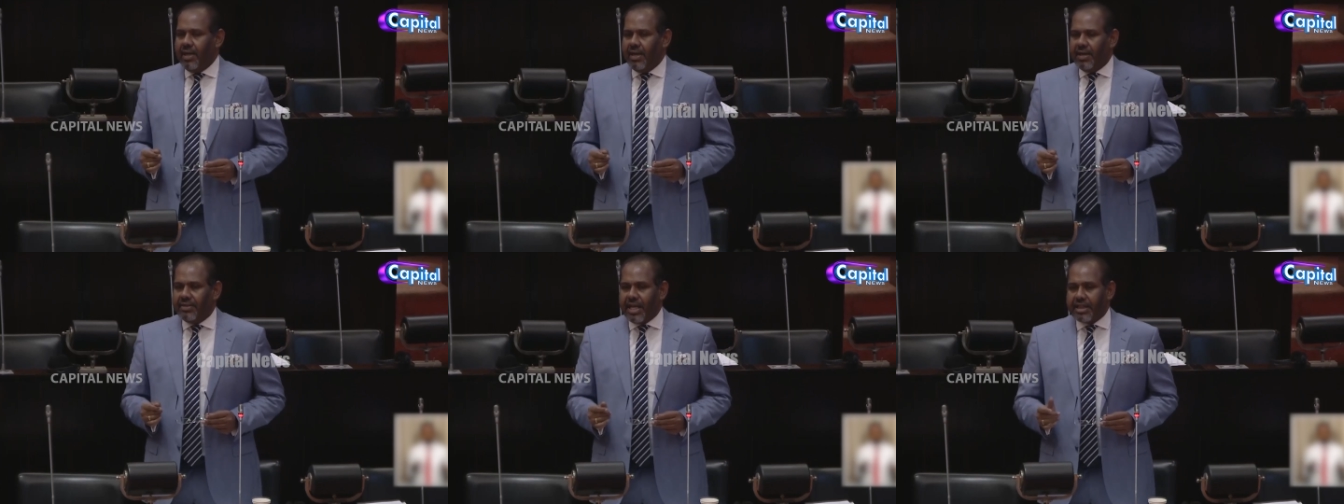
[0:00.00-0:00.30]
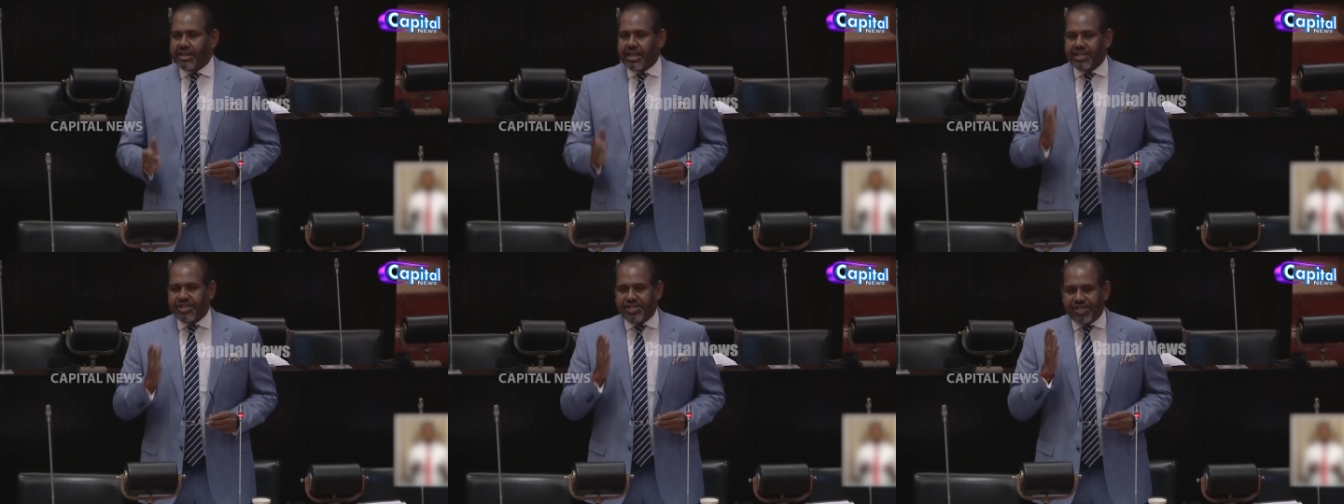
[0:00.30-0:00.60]

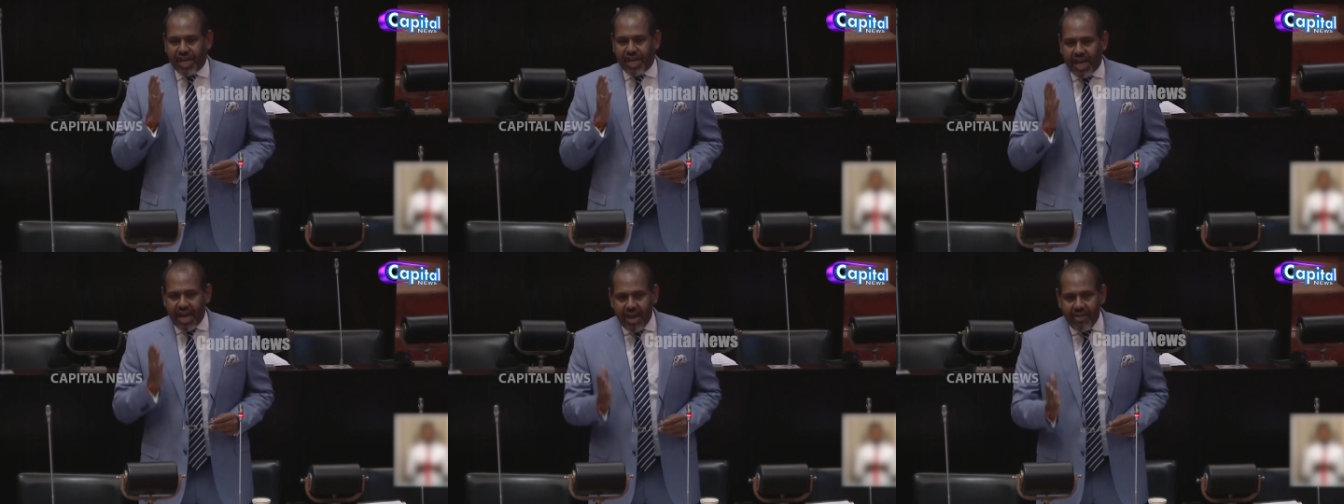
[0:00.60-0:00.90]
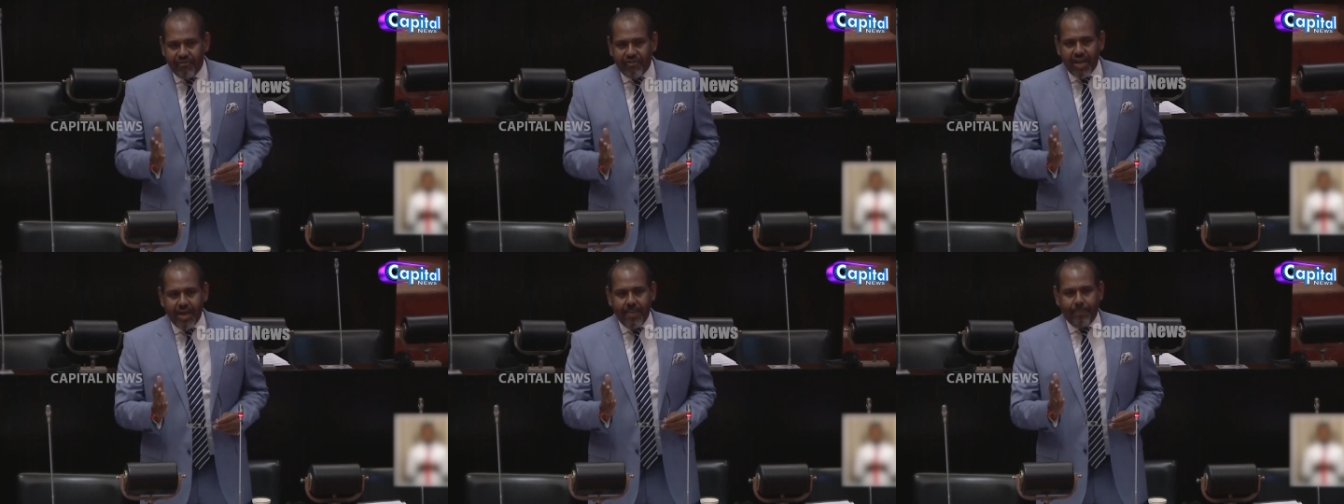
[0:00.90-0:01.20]
that the
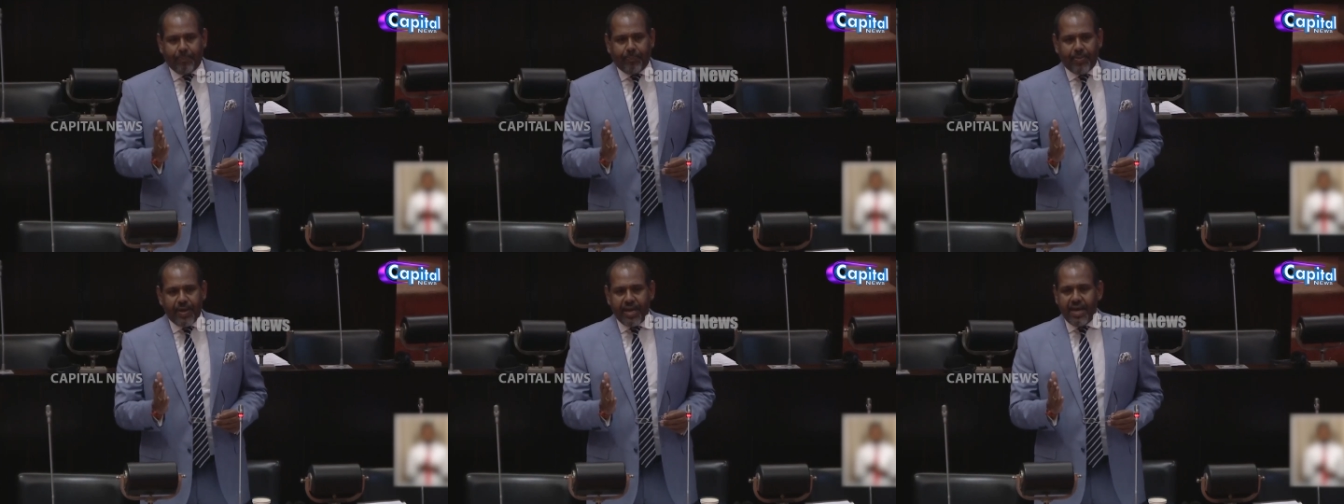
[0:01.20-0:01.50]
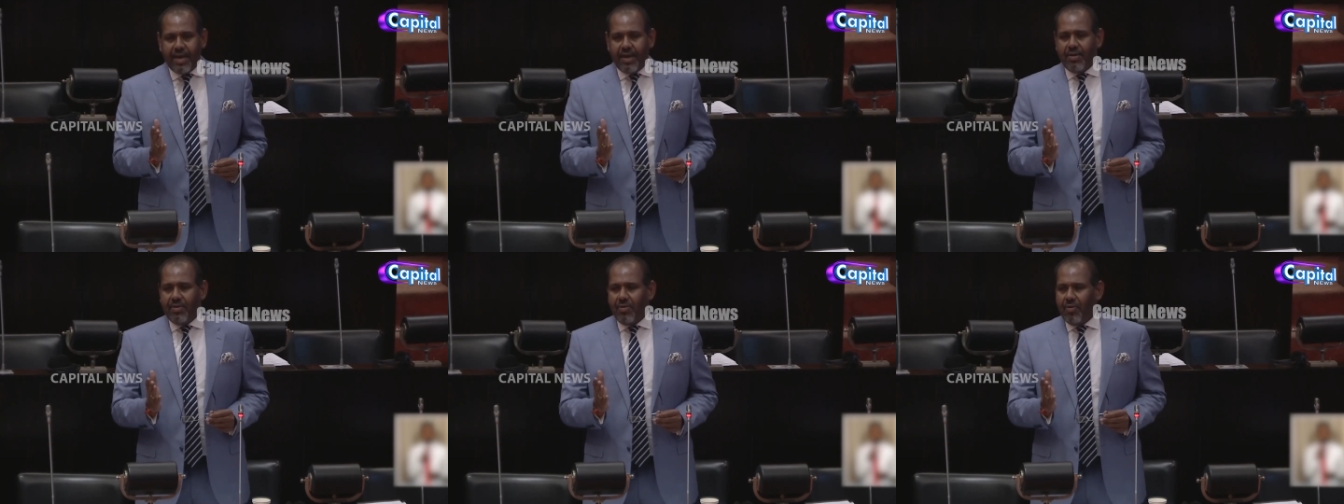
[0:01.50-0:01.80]

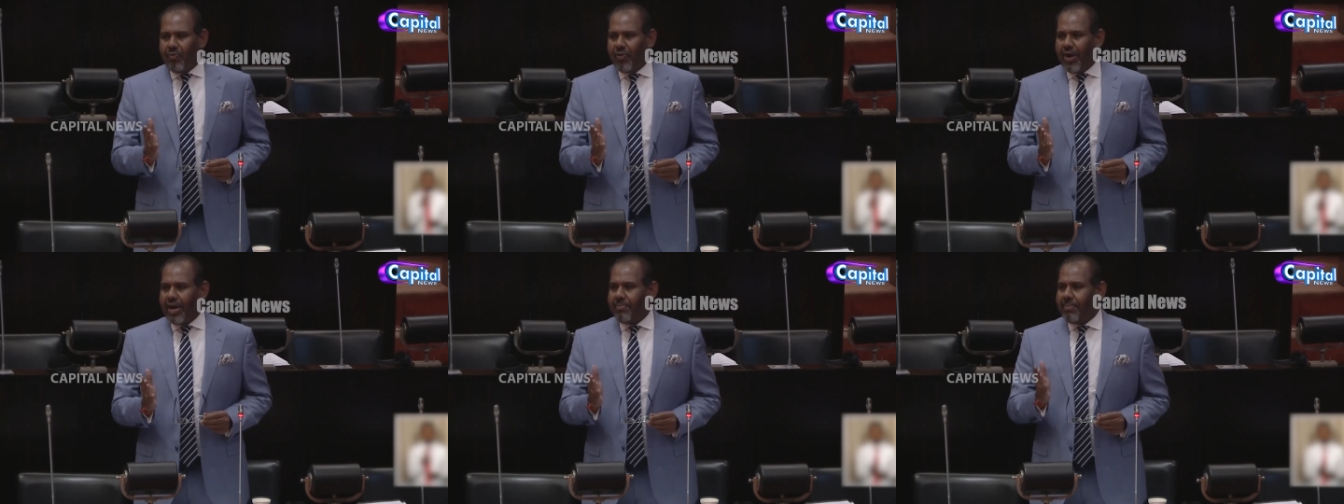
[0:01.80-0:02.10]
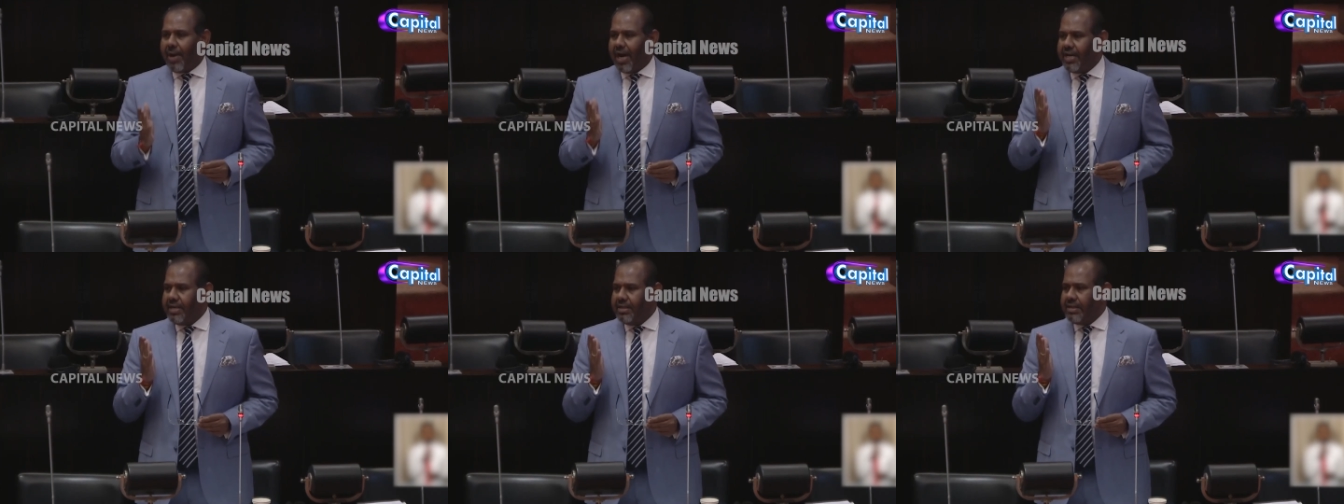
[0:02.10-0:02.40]
JVP, when
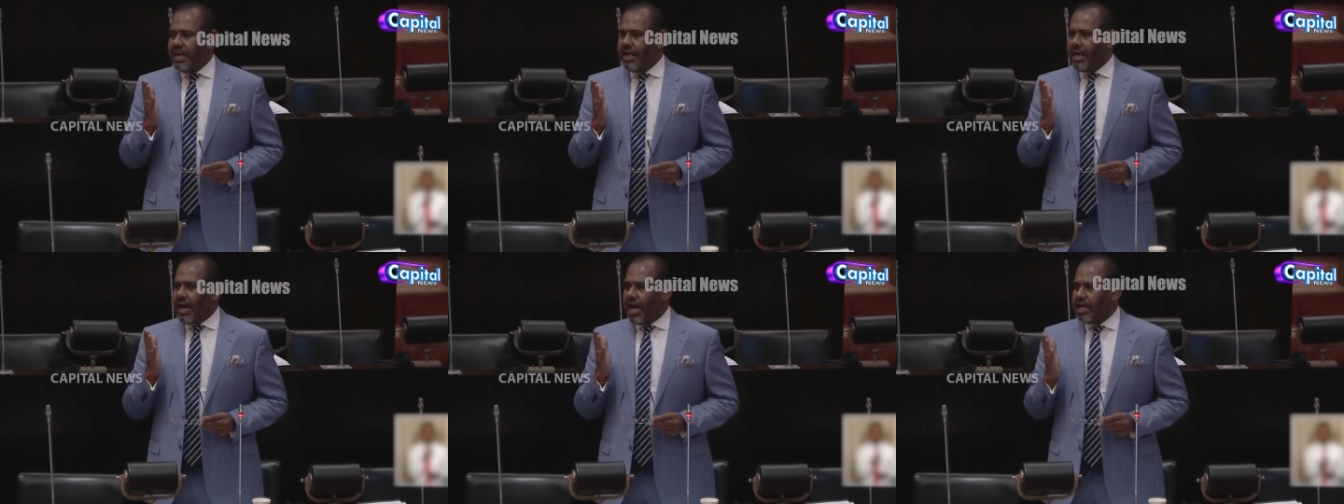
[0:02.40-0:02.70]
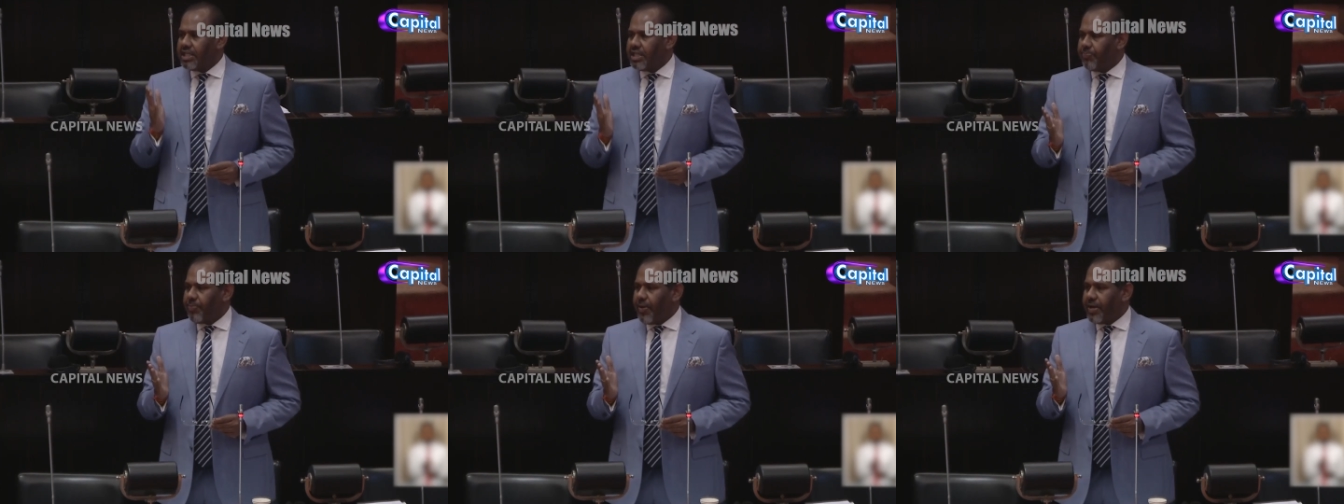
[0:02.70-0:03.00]
Mahinda
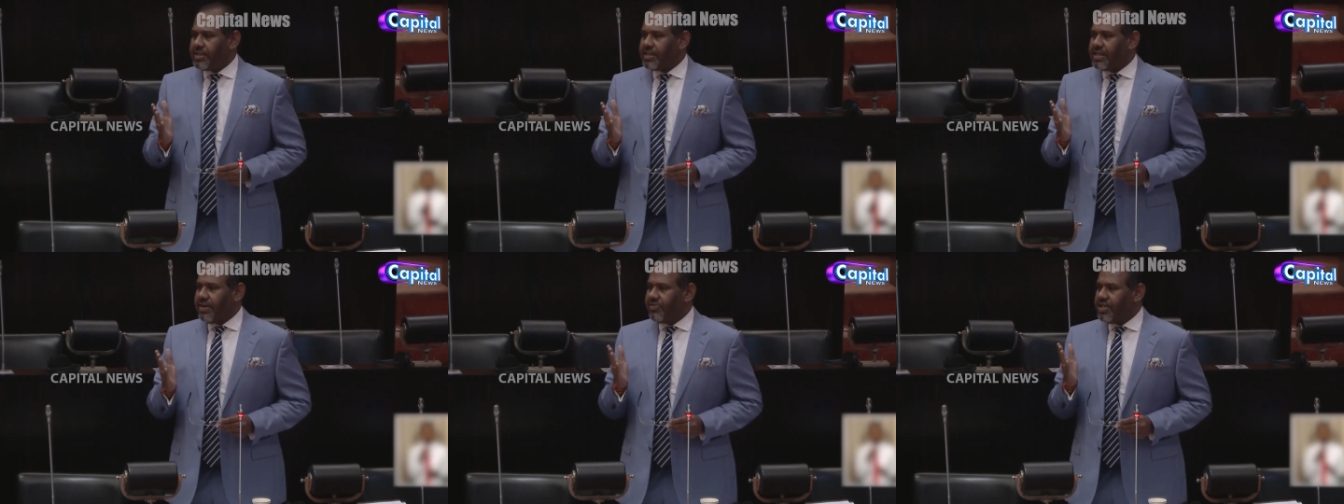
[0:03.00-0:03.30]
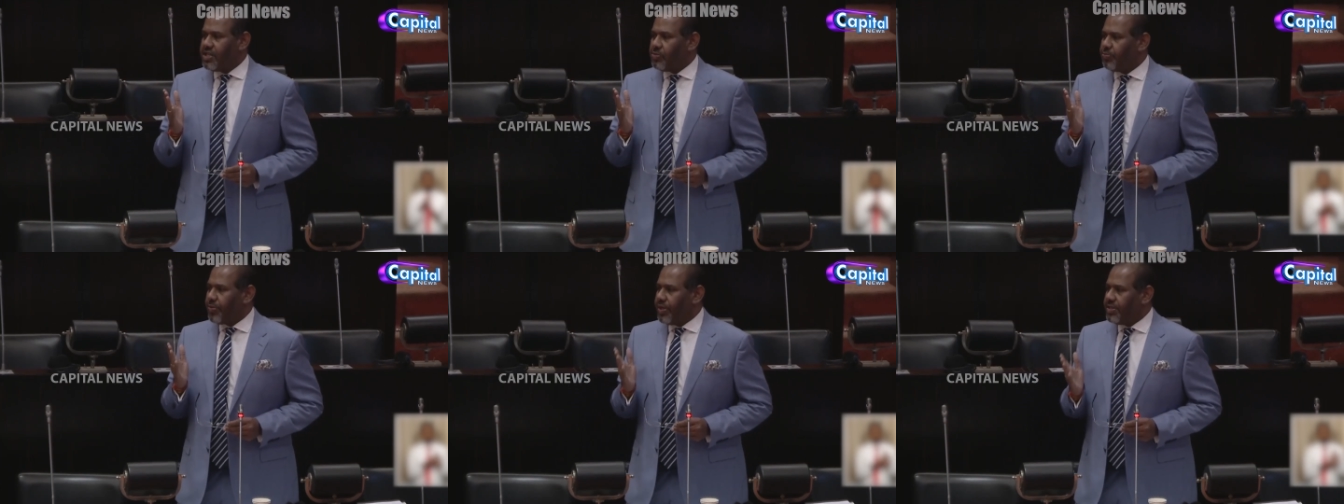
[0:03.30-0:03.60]
Rajapaksa
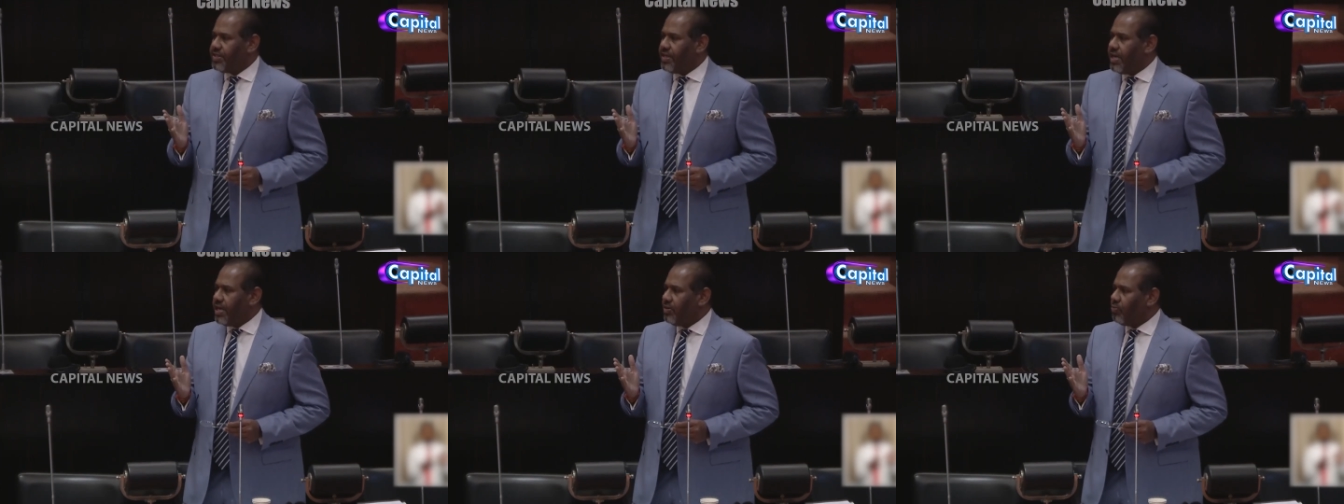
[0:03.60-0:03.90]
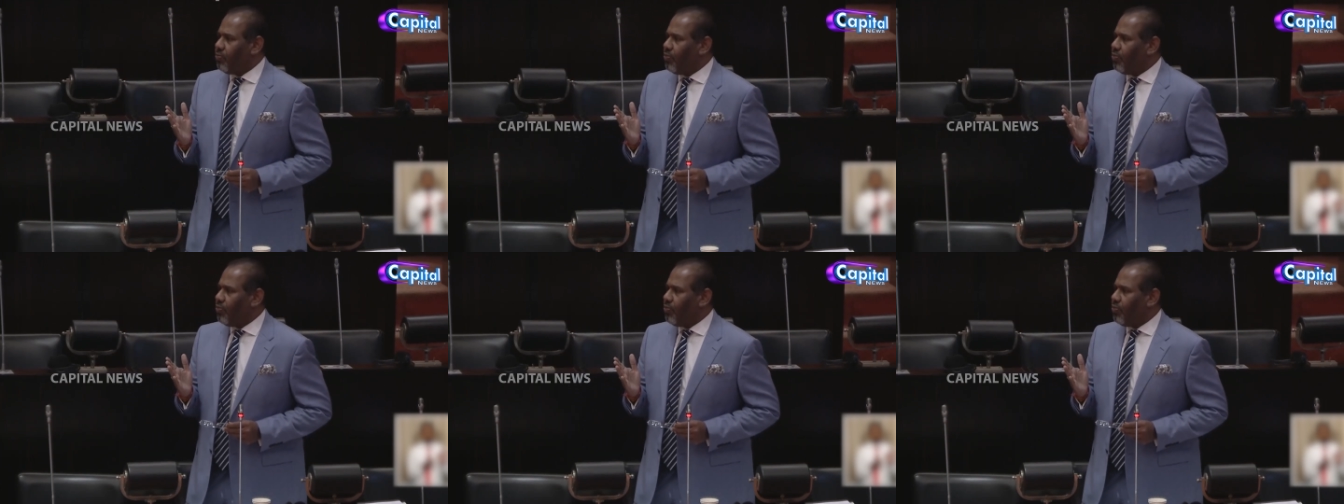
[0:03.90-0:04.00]
was president,